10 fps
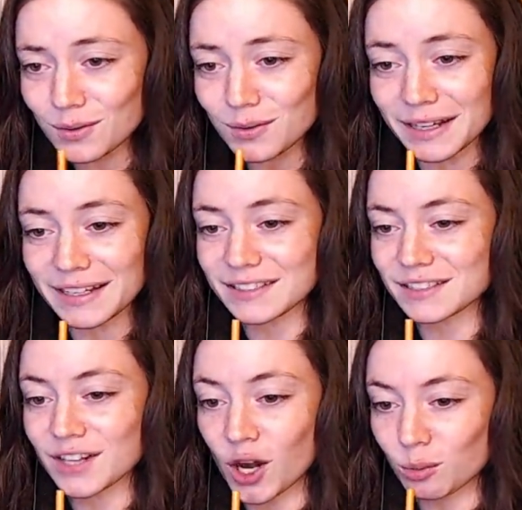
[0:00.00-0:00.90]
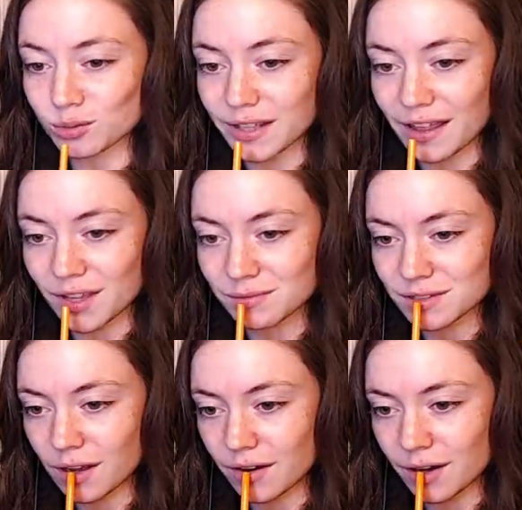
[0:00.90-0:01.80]
He needs a terrible death, I'm
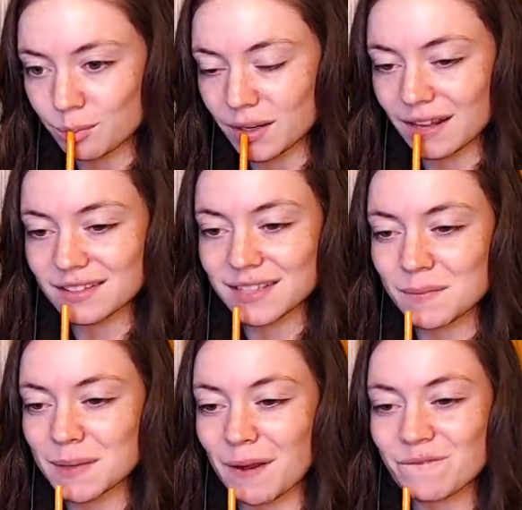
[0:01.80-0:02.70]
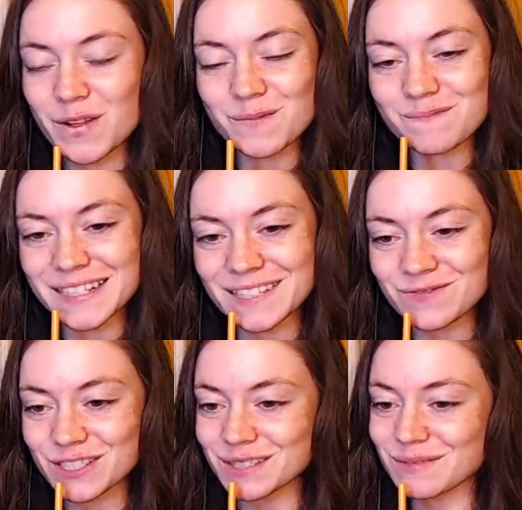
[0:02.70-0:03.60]
sorry, but at the same time I feel bad
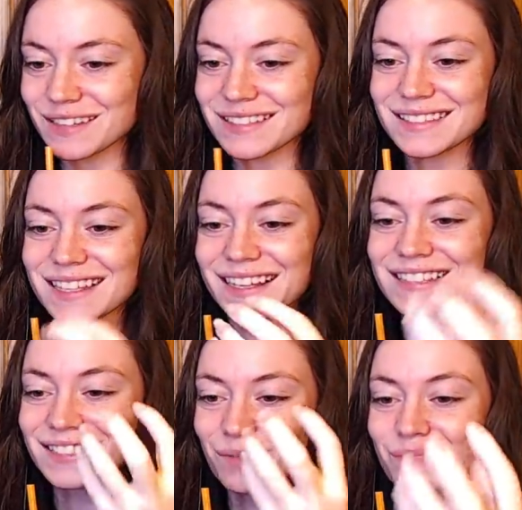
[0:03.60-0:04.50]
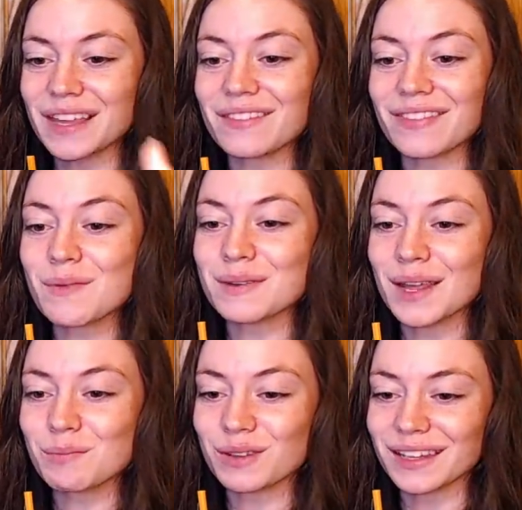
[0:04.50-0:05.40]
for him because it's like some they
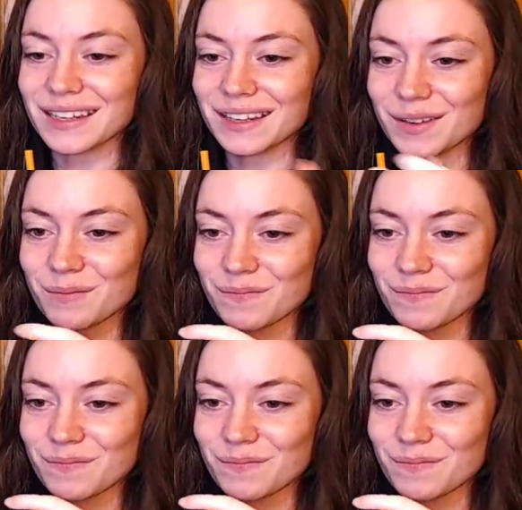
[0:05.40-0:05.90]
manipulated him.